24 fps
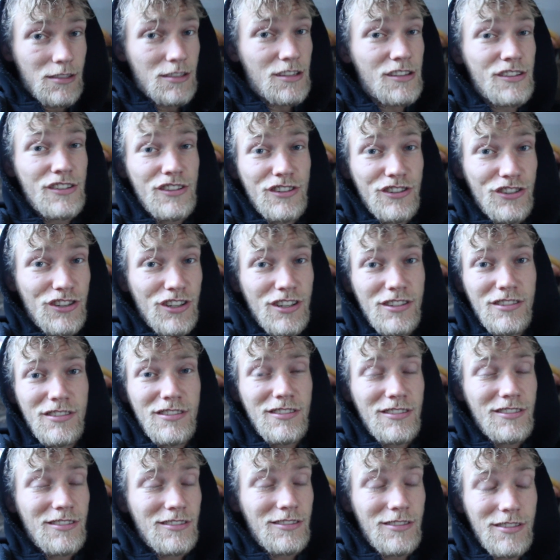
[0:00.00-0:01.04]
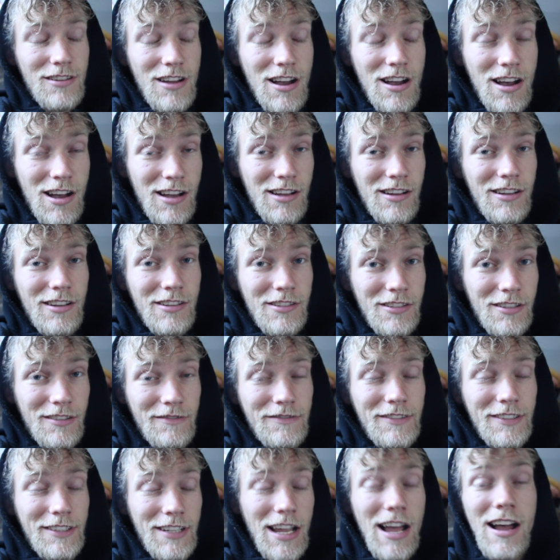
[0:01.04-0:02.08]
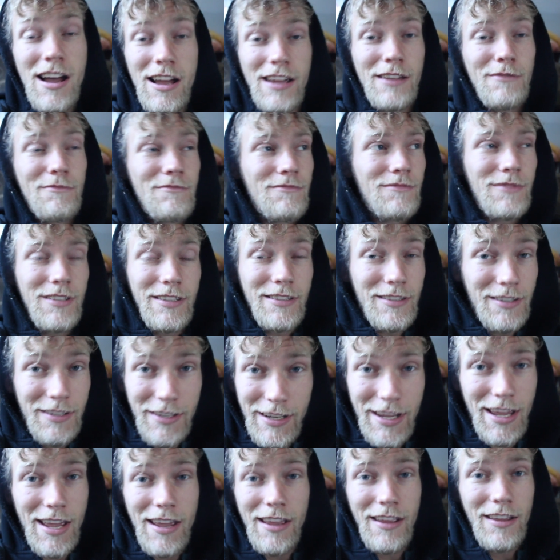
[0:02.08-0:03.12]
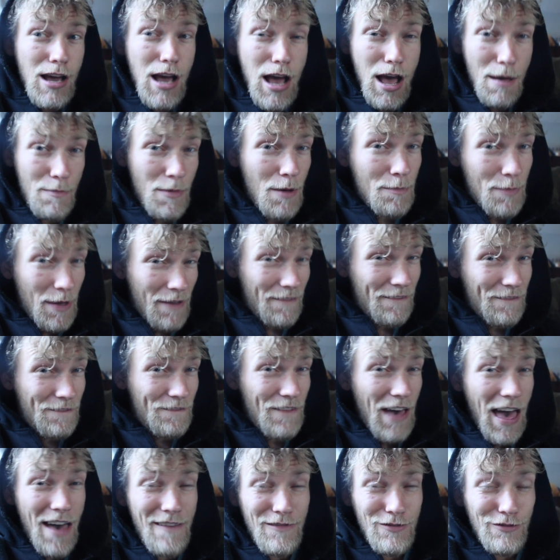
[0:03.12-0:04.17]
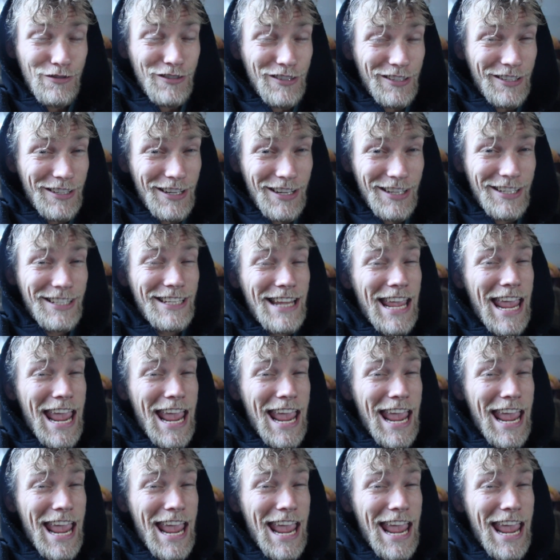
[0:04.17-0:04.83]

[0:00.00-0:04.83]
There's just not enough time in the day. I'm up at 5 or 6